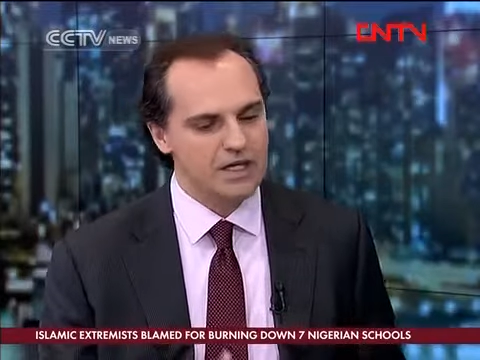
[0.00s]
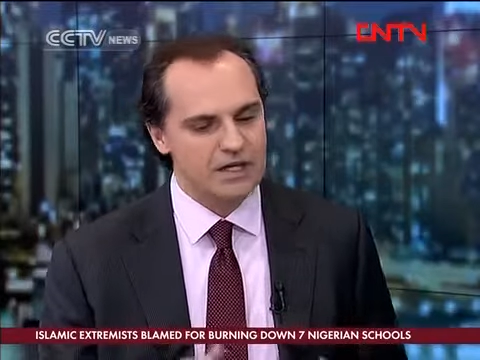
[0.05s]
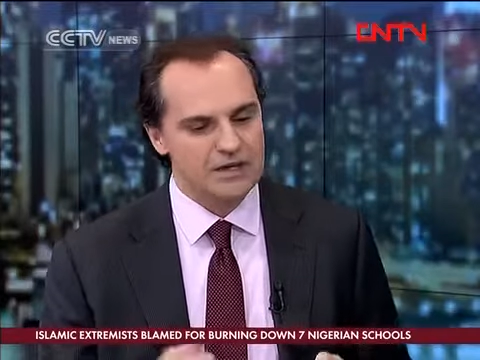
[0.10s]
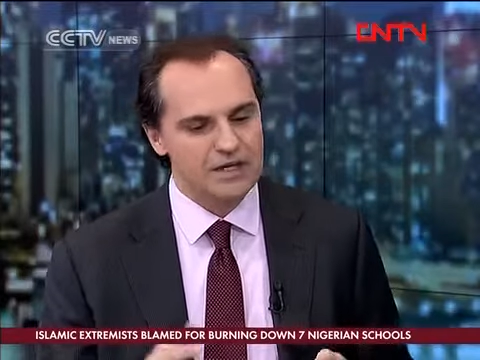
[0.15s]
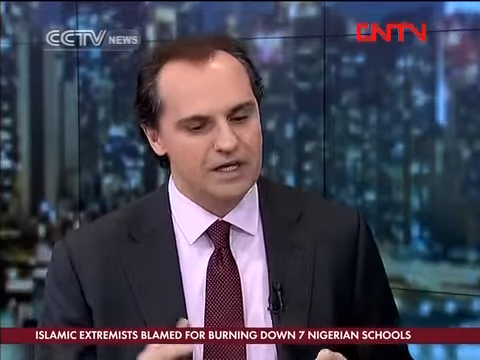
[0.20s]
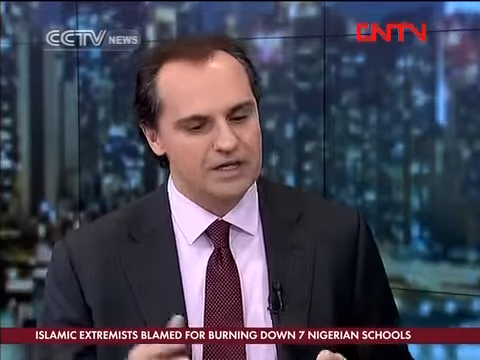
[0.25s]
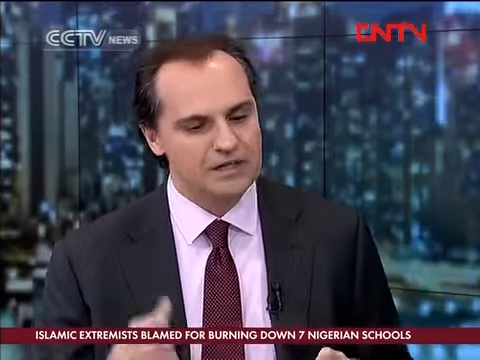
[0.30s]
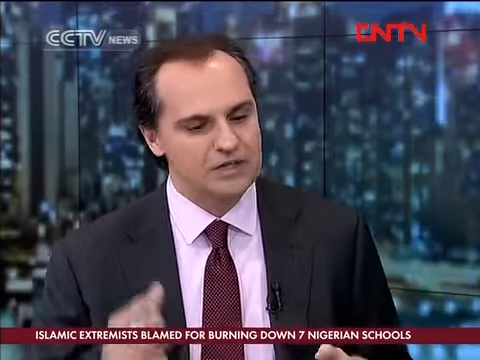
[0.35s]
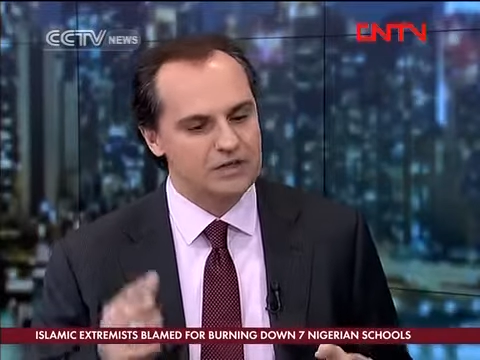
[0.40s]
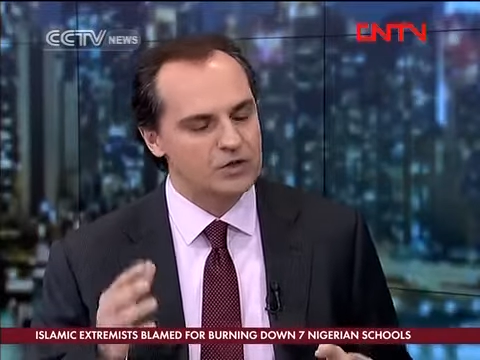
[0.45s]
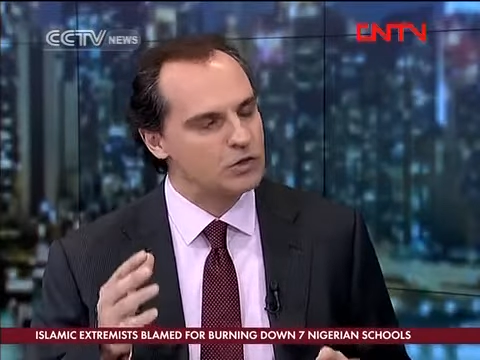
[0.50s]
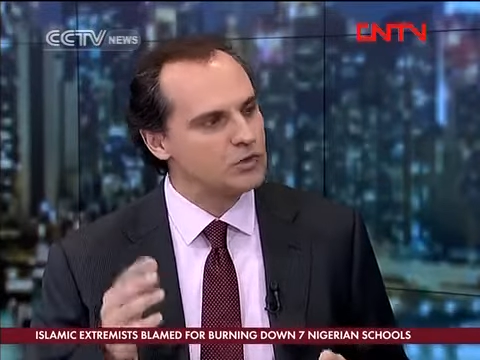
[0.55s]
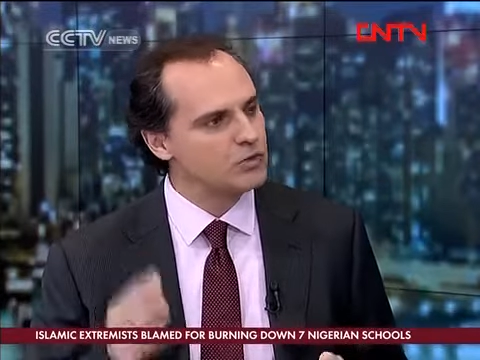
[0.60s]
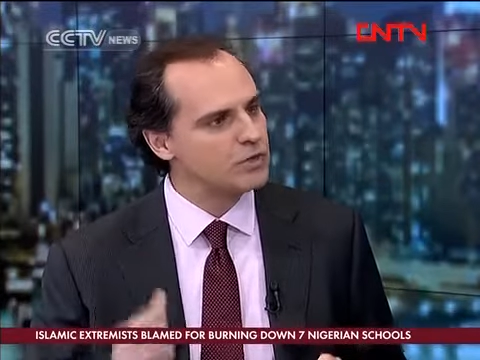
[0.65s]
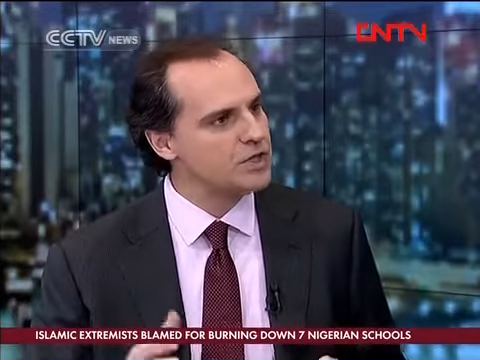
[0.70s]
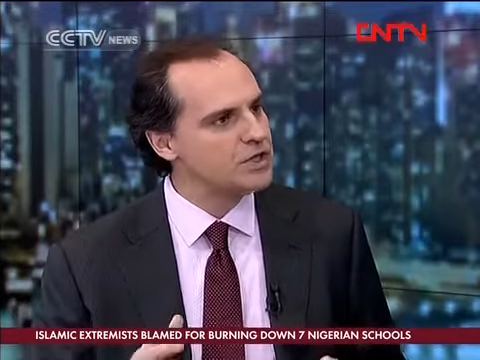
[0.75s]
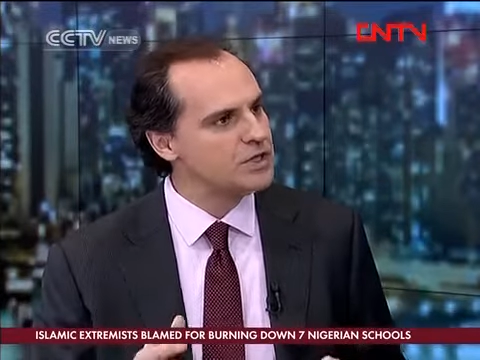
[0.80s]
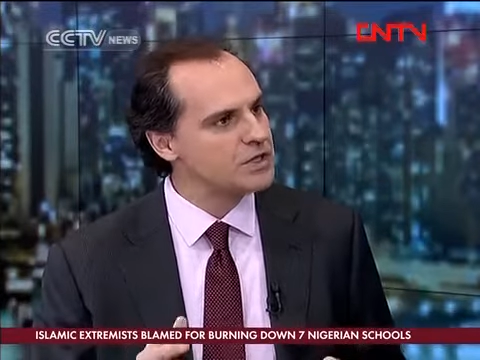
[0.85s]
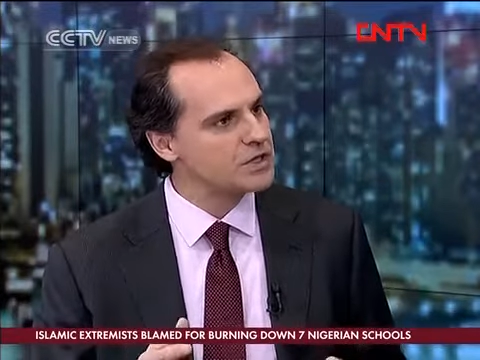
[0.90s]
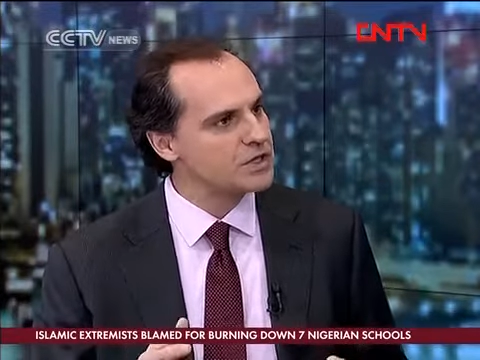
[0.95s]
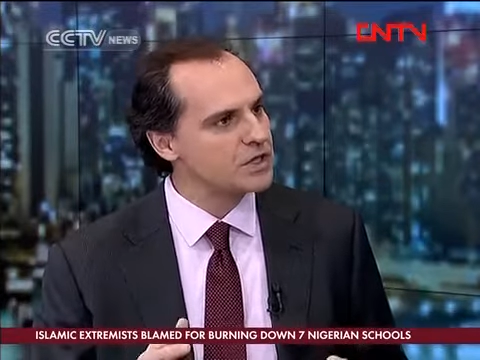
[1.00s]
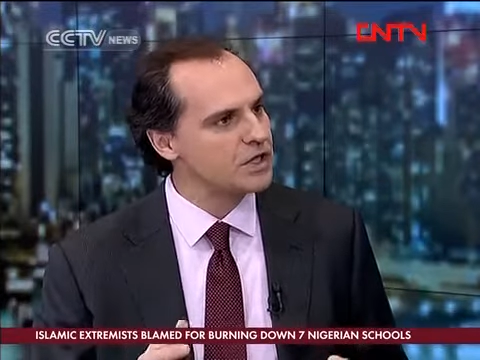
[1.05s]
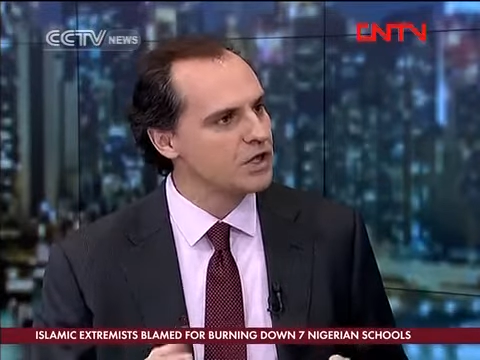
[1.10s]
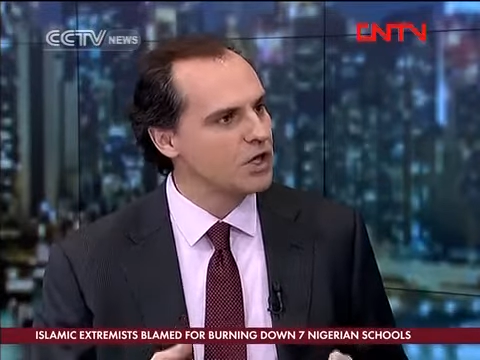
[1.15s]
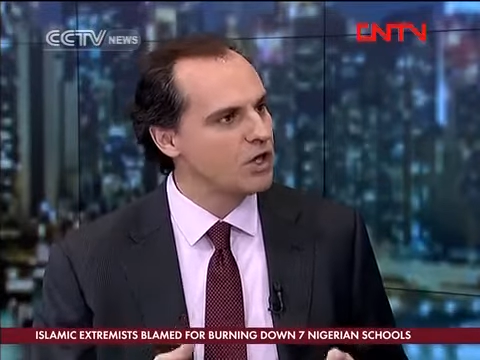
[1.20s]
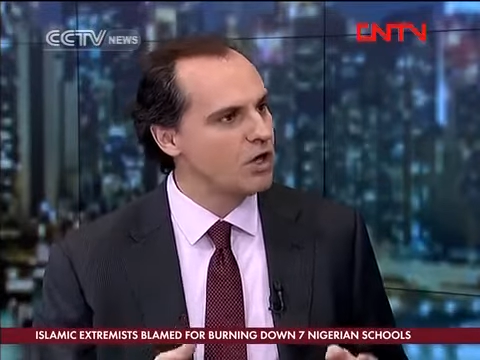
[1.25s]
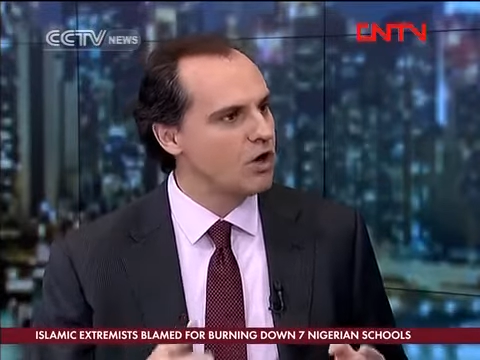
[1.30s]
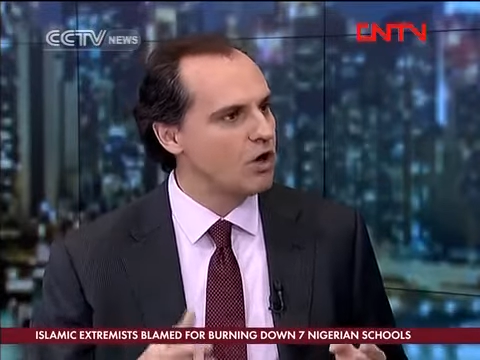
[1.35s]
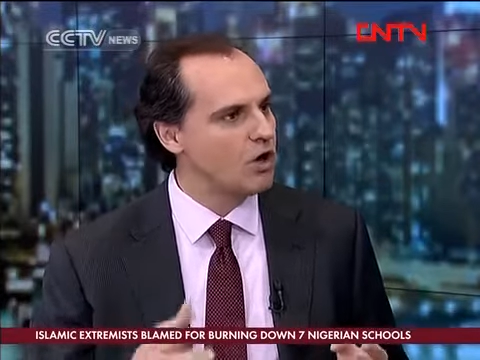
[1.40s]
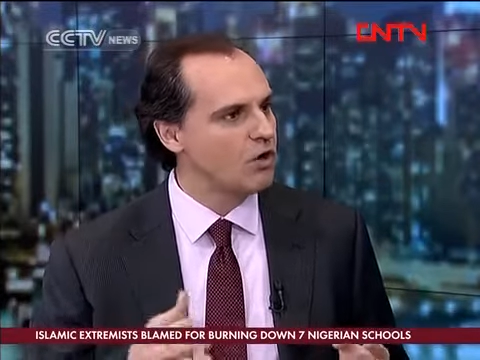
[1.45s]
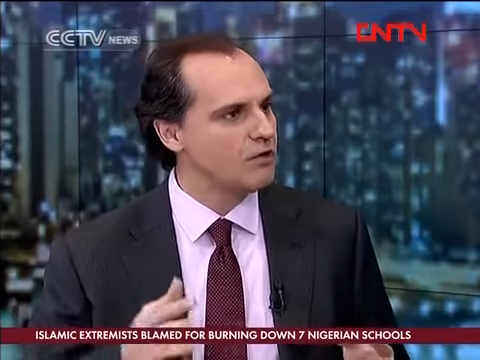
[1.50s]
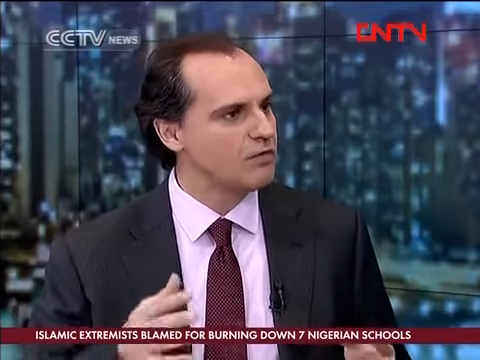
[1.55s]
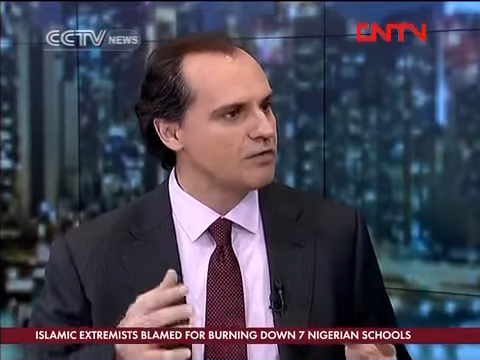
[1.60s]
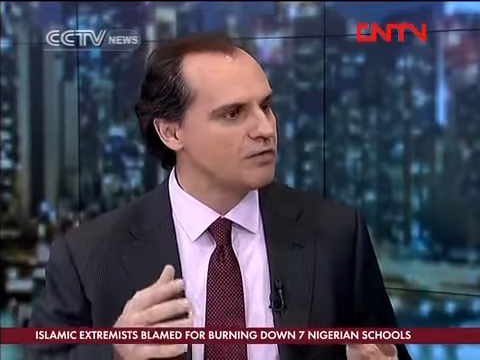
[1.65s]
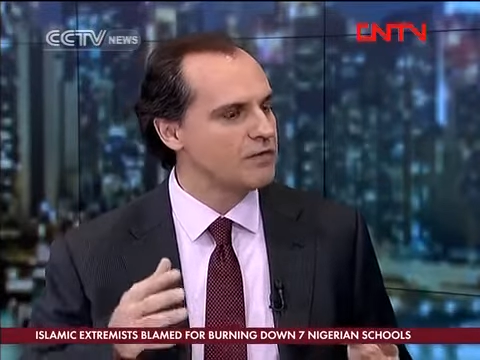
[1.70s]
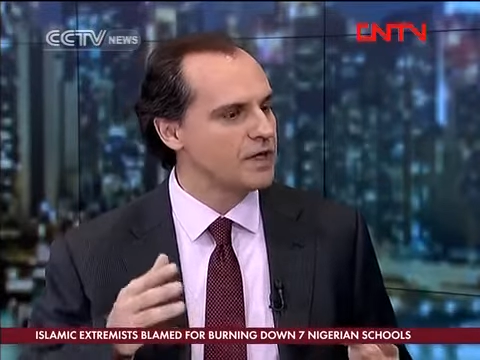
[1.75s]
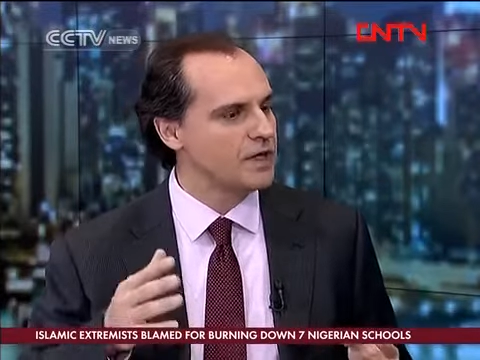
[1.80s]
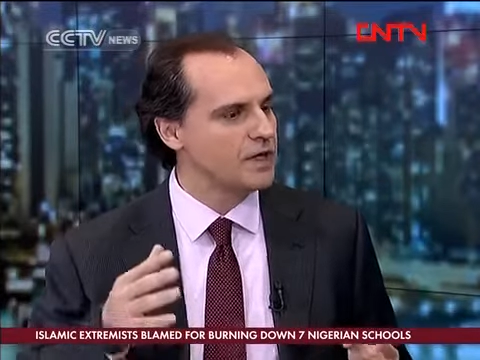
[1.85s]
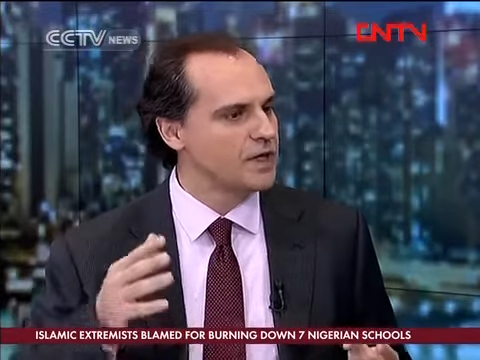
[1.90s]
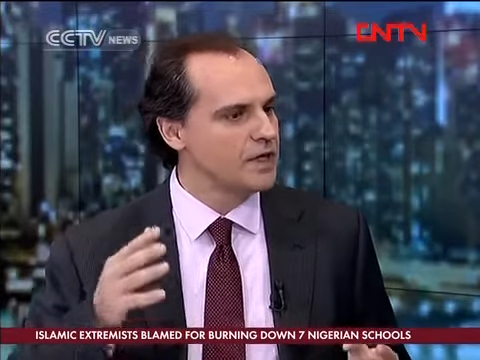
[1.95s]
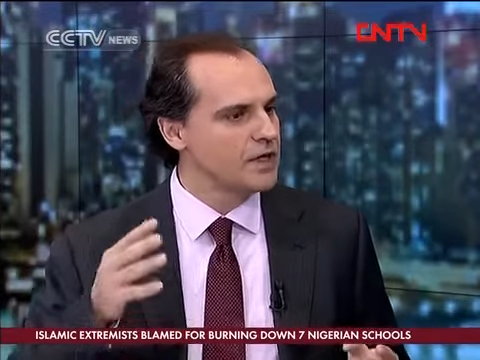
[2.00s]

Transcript: that the risk of